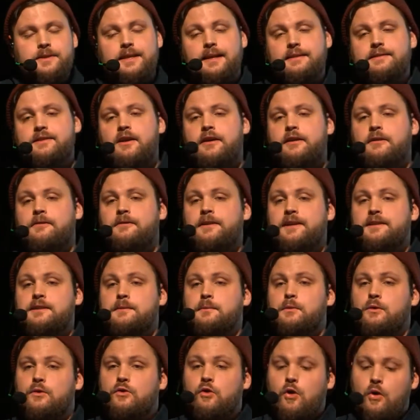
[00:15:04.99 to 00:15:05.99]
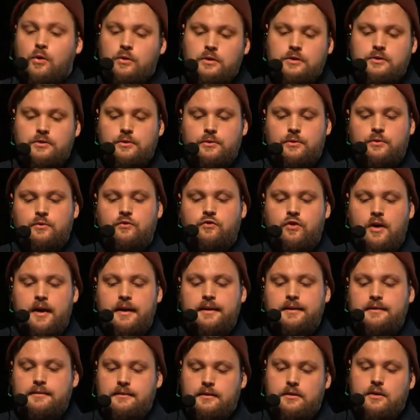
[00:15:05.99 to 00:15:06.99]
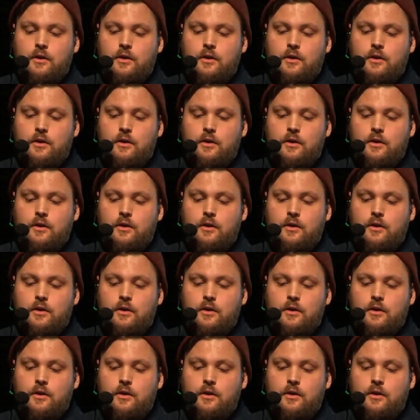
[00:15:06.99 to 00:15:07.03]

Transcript: that's not a feasible goal to write